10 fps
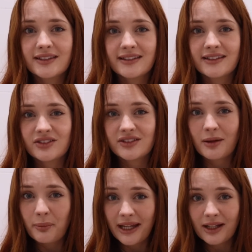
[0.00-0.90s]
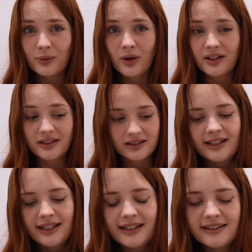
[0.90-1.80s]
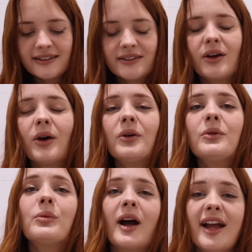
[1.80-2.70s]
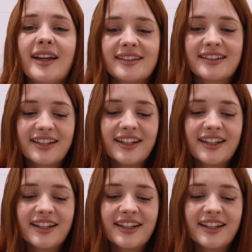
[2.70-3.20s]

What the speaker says: this is just a pink one. It's so wet.